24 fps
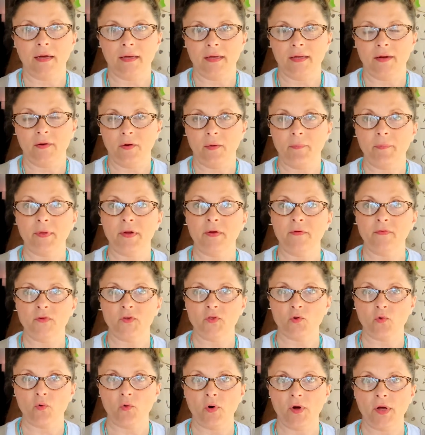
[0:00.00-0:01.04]
a bit of
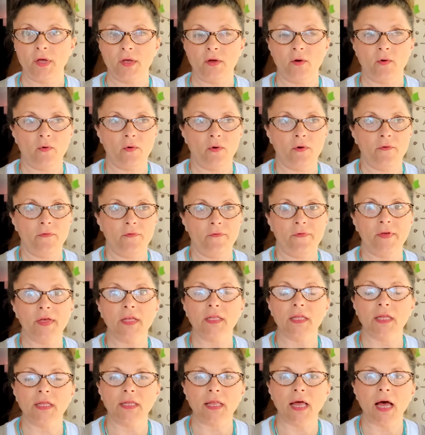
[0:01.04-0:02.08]
joy or
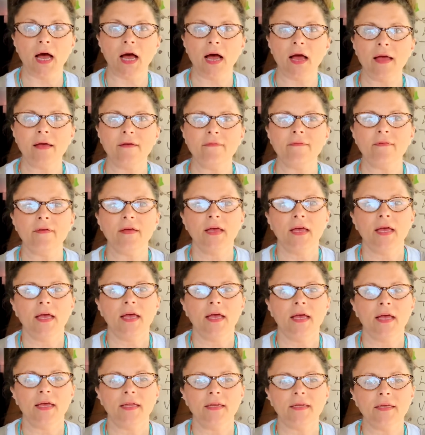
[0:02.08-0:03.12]
feel alive,
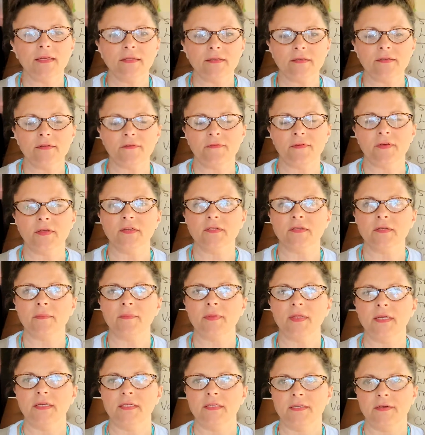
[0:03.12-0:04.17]
it needs to feel
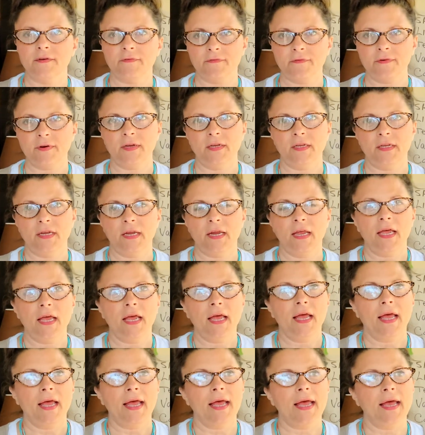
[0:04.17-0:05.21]
something different.
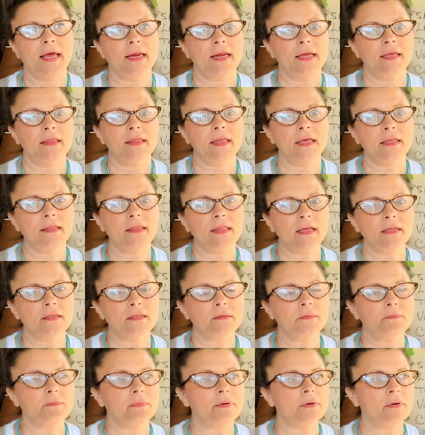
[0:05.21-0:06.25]
And I think
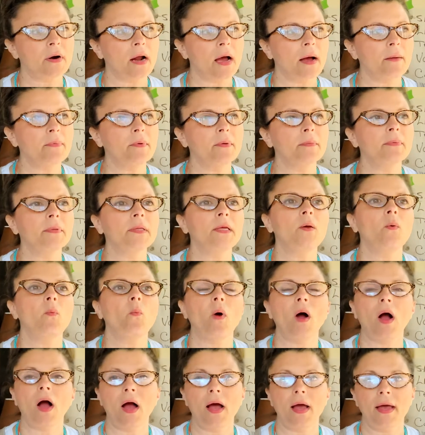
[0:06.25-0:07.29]
that's probably
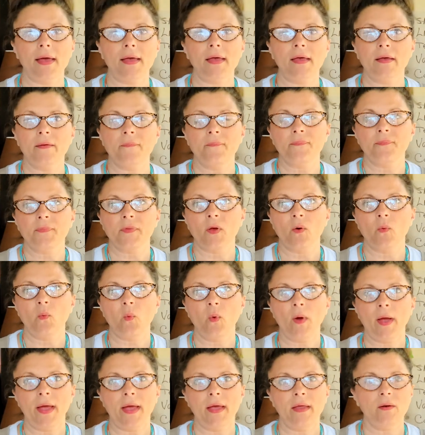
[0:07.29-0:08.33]
why
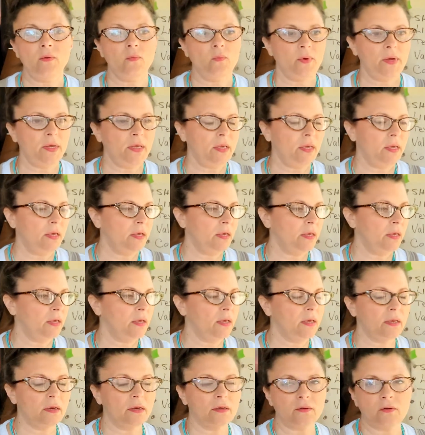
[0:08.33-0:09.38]
when we
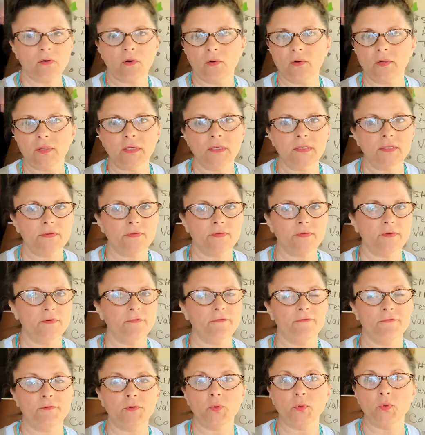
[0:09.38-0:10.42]
eat a totally different
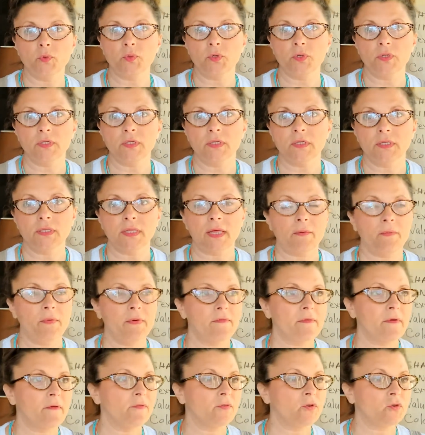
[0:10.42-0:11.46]
food that we've never